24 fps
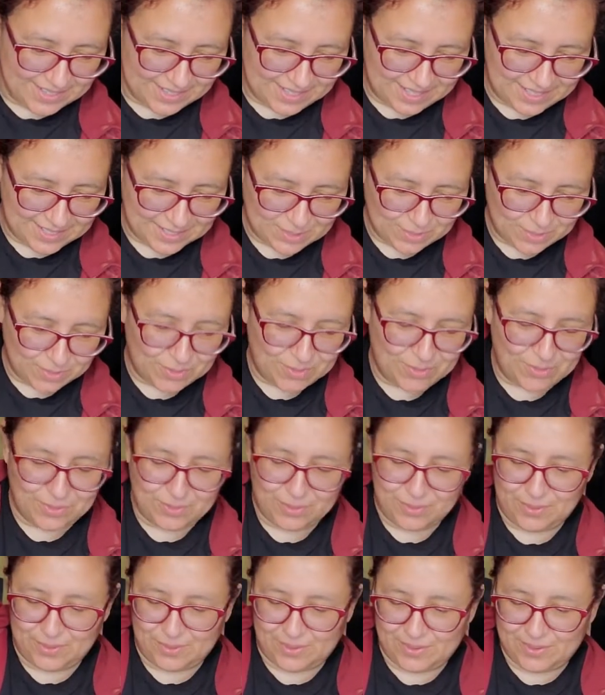that is so
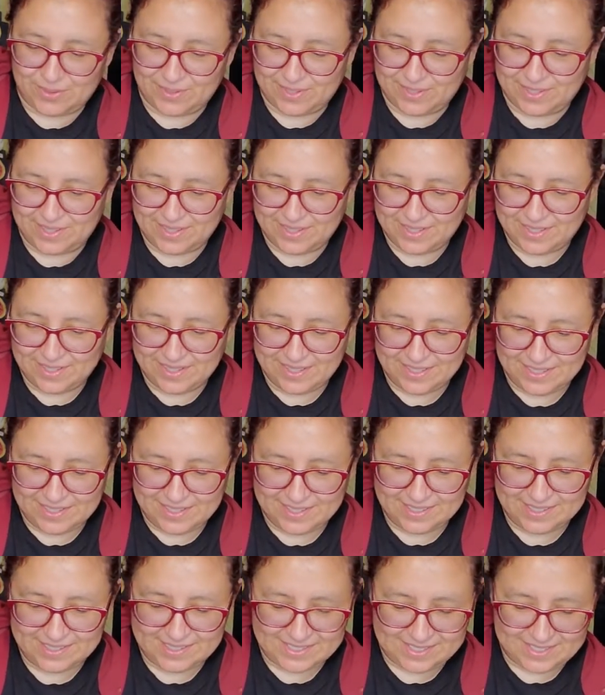cool.
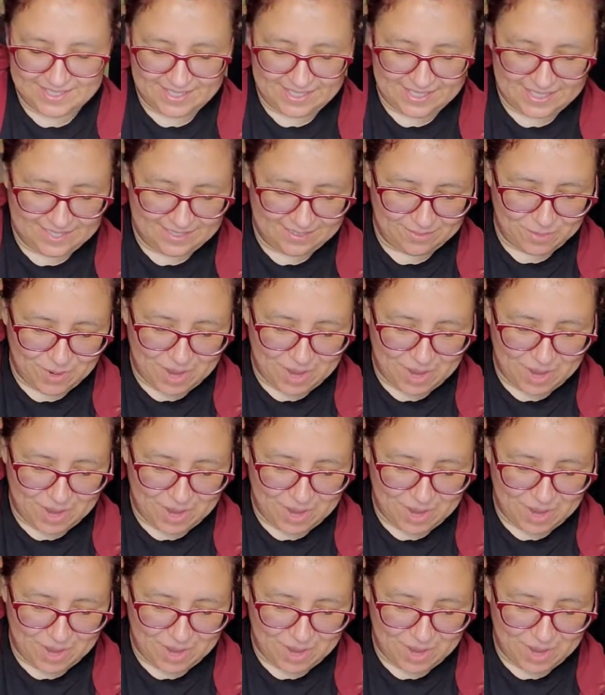Let's see.